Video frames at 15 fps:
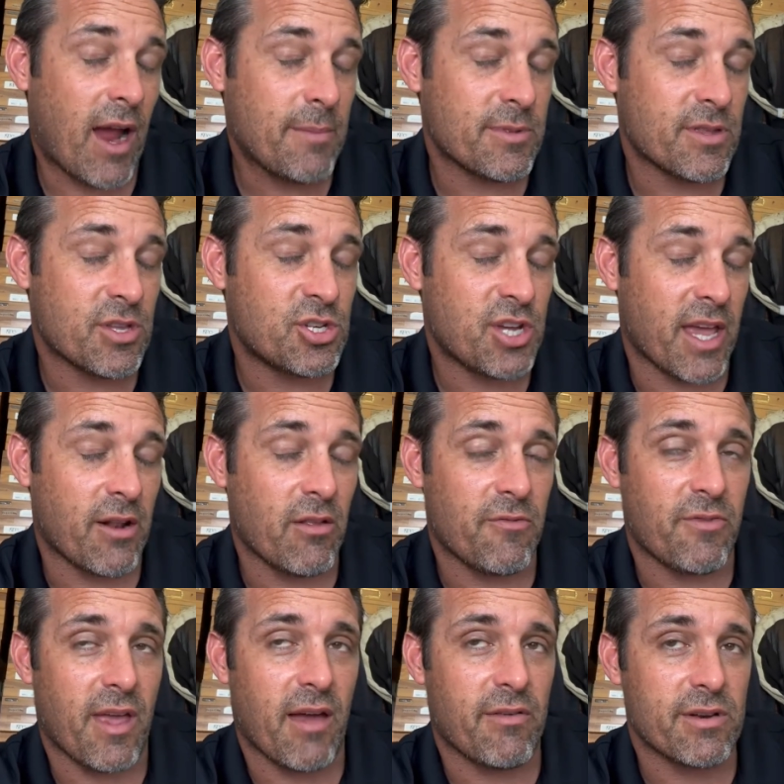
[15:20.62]
to the channel if
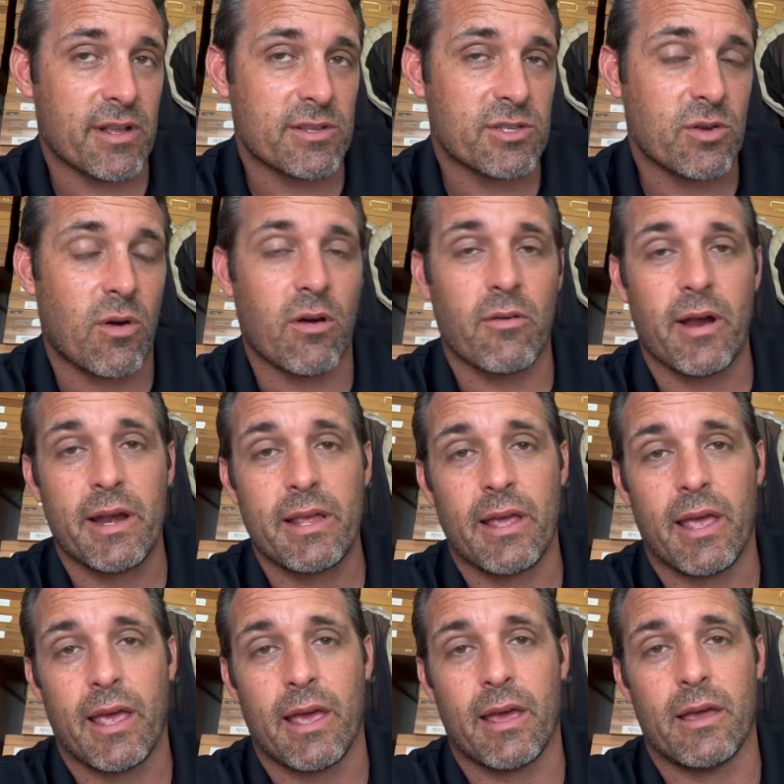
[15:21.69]
you haven't done so already,
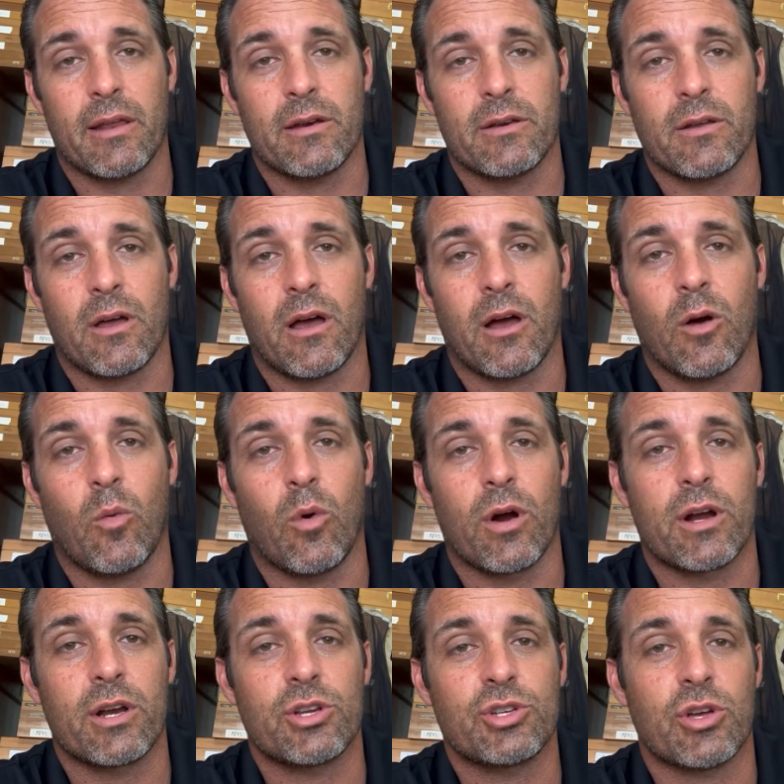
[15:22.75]
and uh, we're
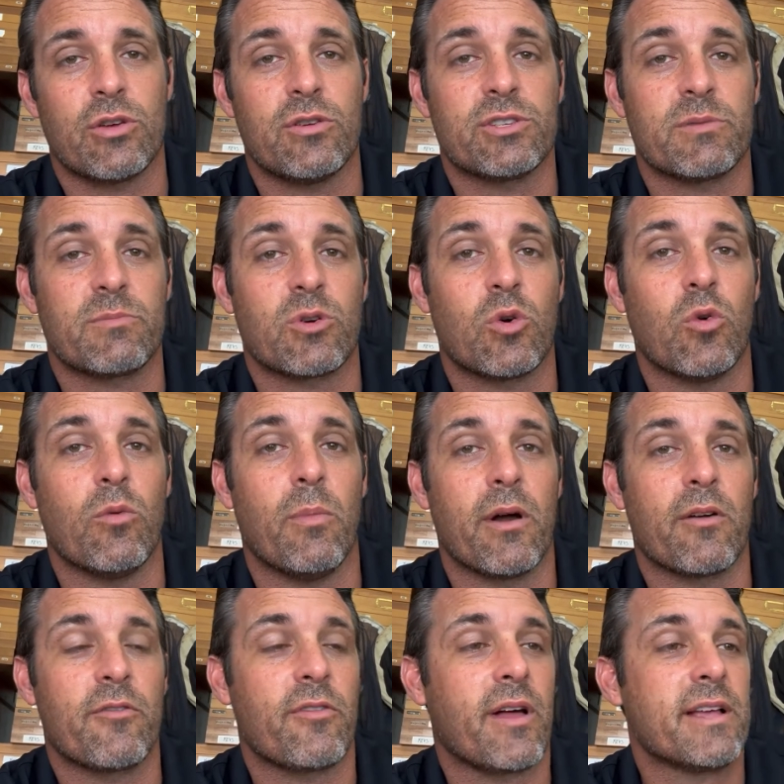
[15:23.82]
gonna show you some cool
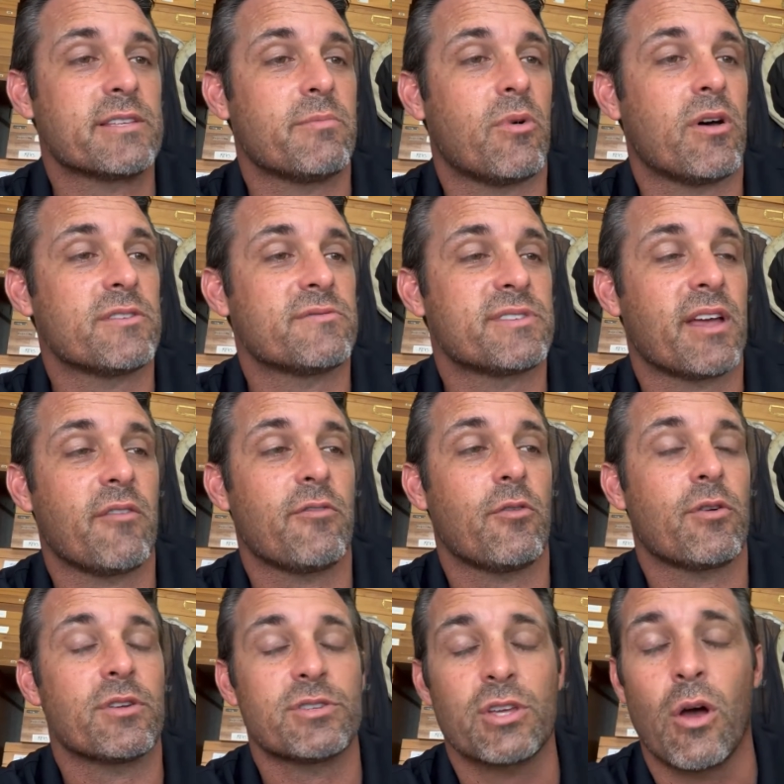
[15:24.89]
butterflies and moths of South
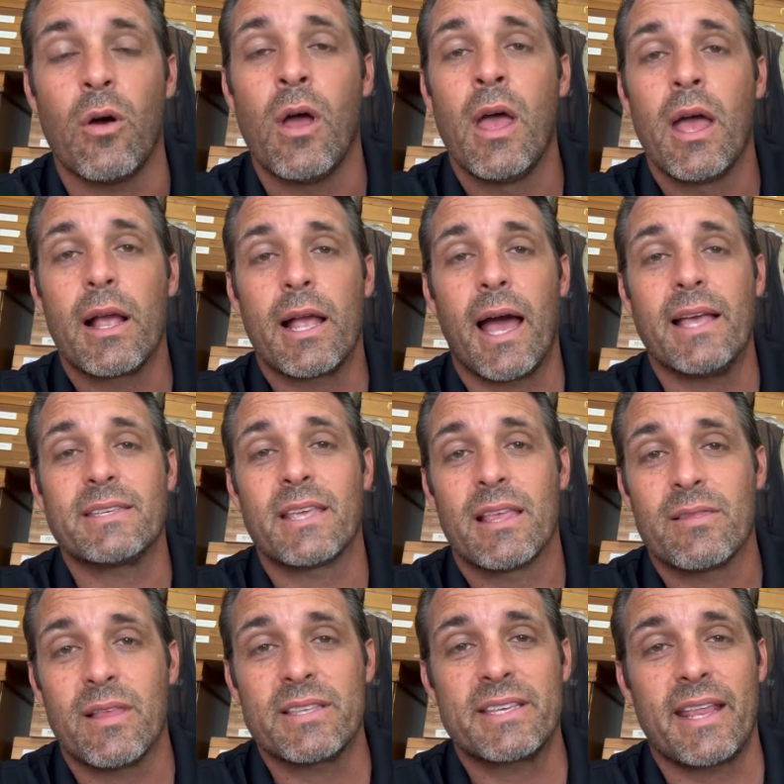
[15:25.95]
Florida. So guys,
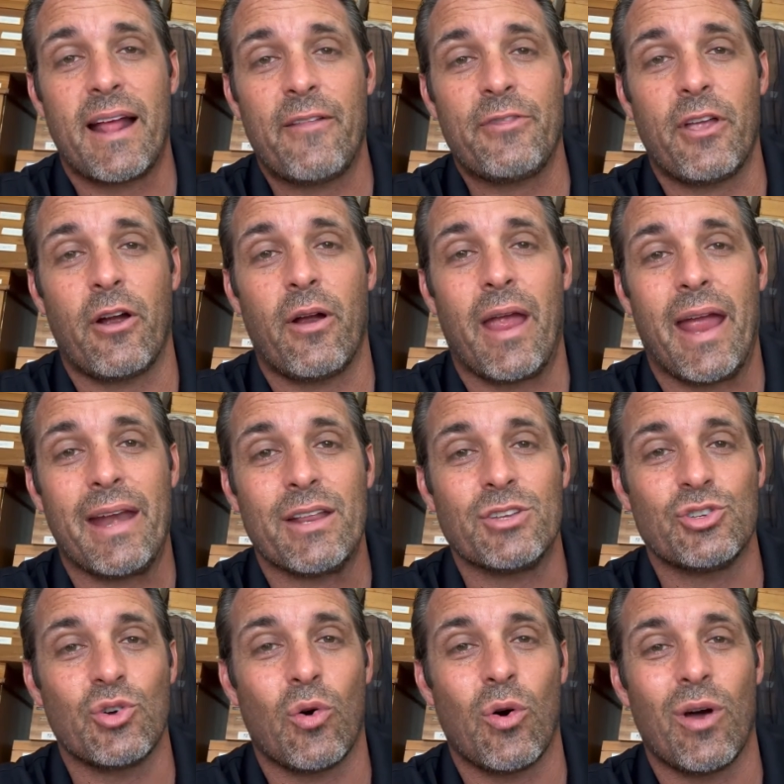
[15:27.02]
let's get out there and
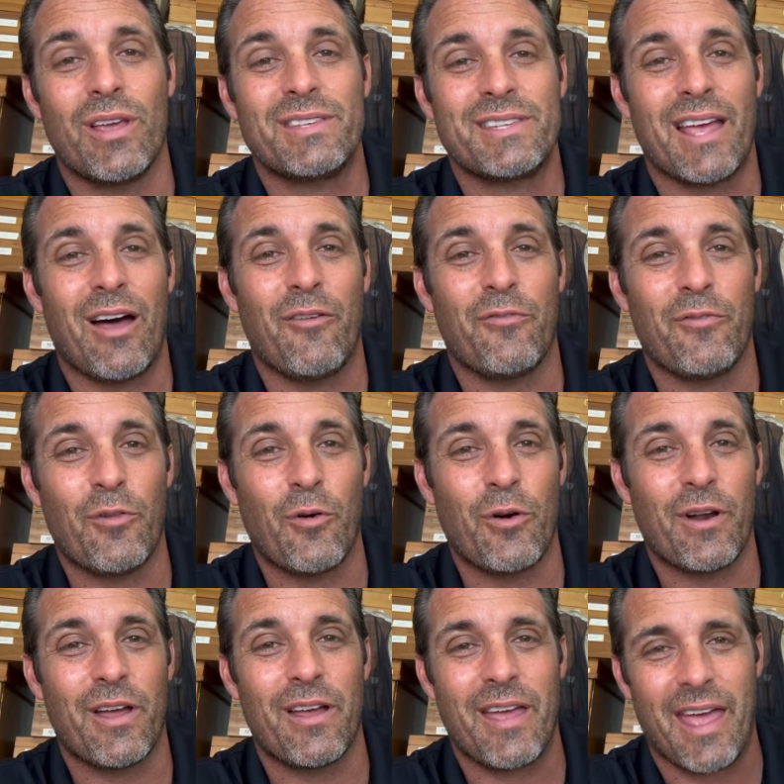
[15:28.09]
enjoy South
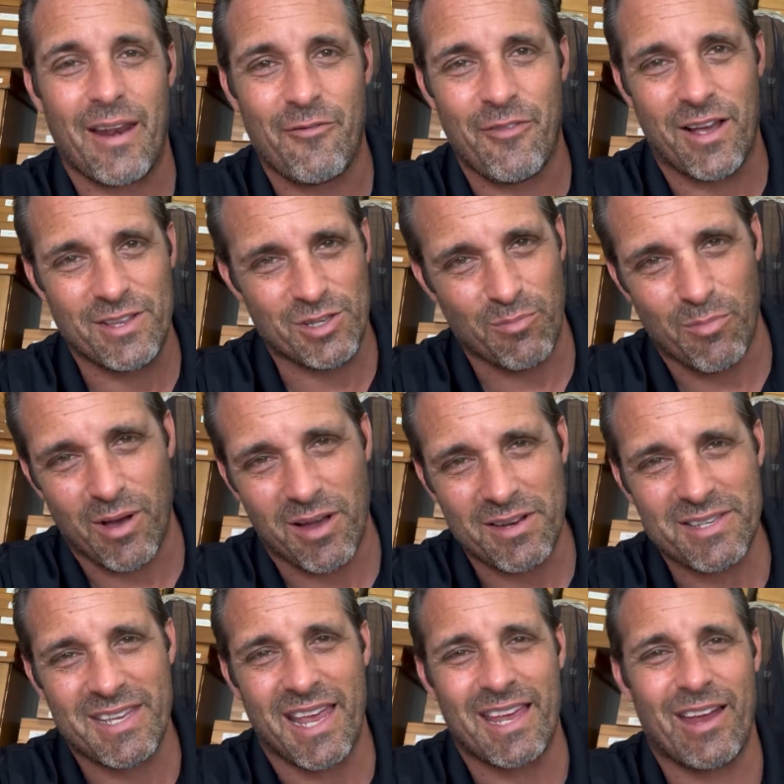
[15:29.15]
Florida and find some bugs.
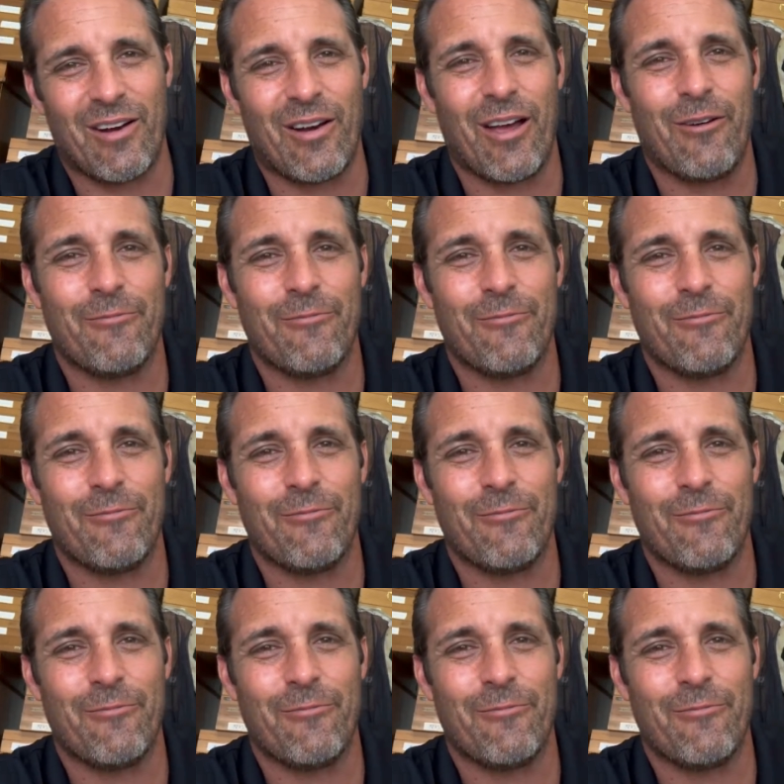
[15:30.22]
Take care now.